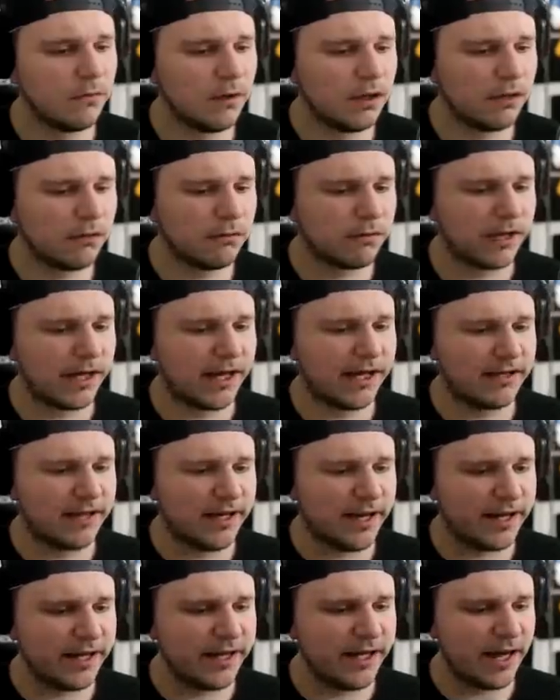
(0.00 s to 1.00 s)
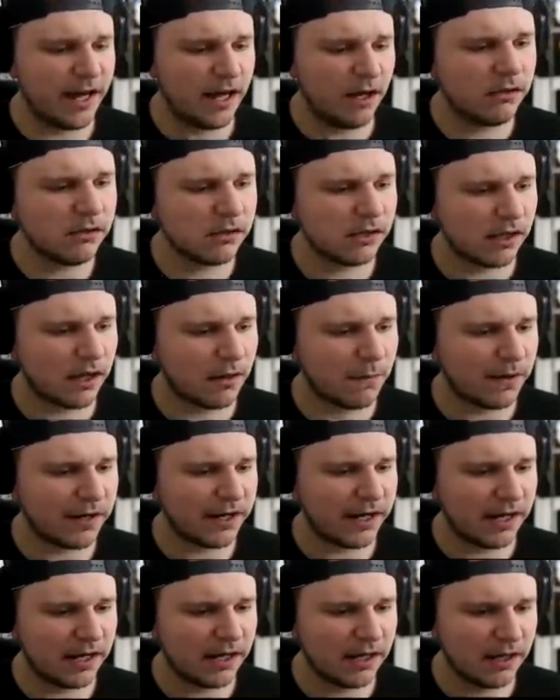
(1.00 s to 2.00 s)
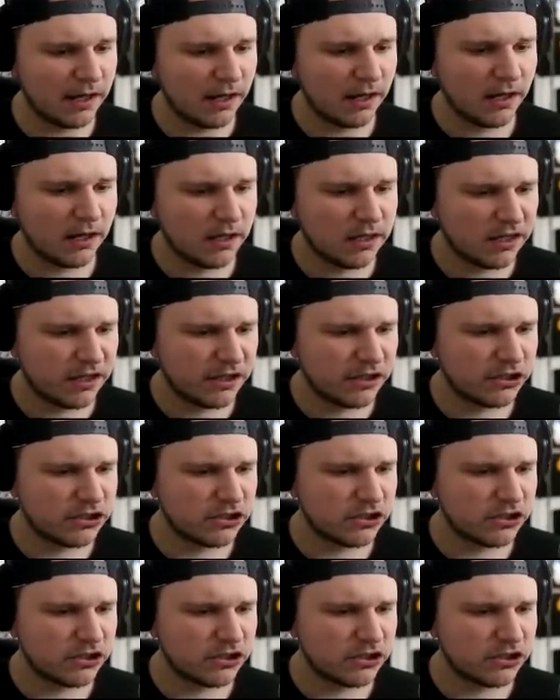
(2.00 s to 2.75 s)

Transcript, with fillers: All right, anyhow, I want to